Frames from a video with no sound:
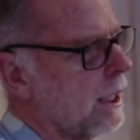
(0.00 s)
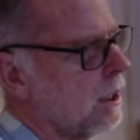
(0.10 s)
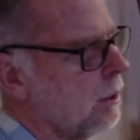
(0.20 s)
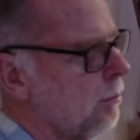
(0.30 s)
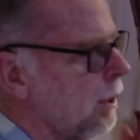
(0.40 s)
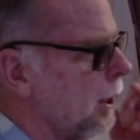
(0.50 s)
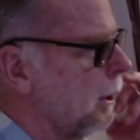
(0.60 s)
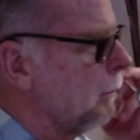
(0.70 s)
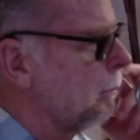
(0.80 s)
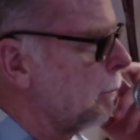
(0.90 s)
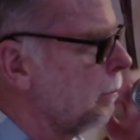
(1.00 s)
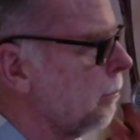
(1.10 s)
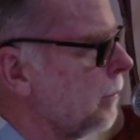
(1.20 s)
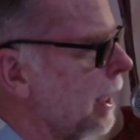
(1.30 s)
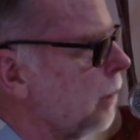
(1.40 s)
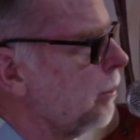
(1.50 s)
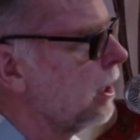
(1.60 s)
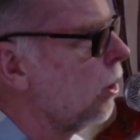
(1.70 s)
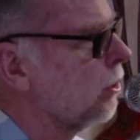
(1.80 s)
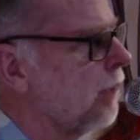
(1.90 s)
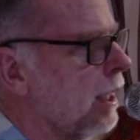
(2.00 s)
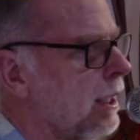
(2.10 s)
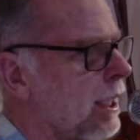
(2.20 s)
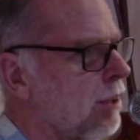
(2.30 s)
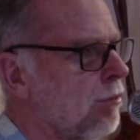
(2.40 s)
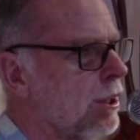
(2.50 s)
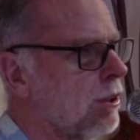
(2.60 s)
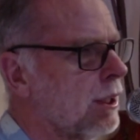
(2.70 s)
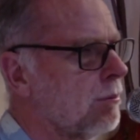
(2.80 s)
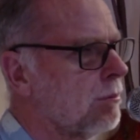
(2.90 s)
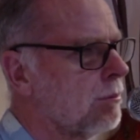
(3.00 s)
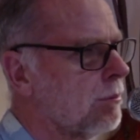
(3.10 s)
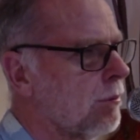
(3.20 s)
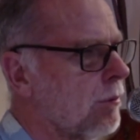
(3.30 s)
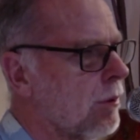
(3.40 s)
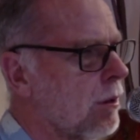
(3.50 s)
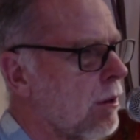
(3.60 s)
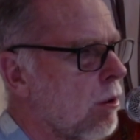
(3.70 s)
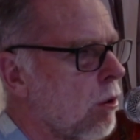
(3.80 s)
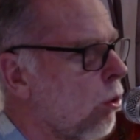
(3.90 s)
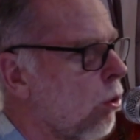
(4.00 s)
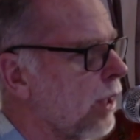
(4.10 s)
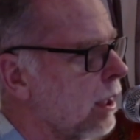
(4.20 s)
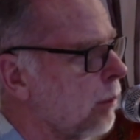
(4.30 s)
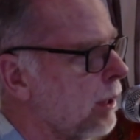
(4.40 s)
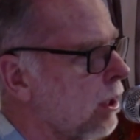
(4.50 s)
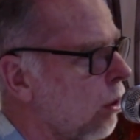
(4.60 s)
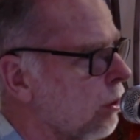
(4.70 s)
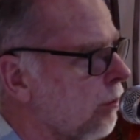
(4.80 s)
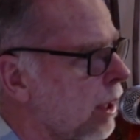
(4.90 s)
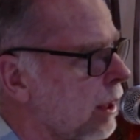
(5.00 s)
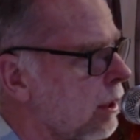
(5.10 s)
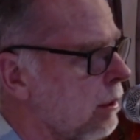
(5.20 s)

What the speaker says: can be cultivated individually, or they can be cultivated